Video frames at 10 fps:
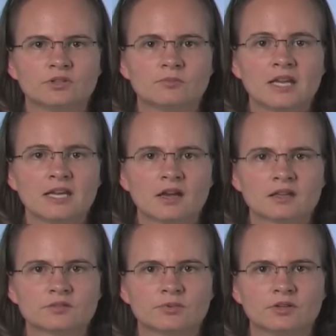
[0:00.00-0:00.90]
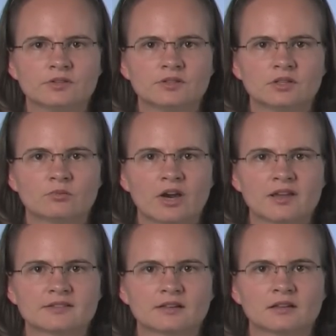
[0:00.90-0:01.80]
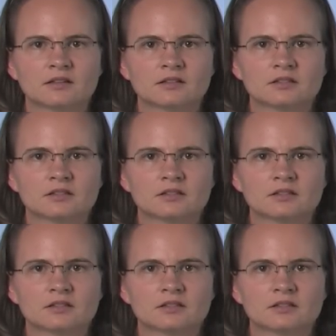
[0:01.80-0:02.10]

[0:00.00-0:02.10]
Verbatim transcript: to many hospitals in Nebraska.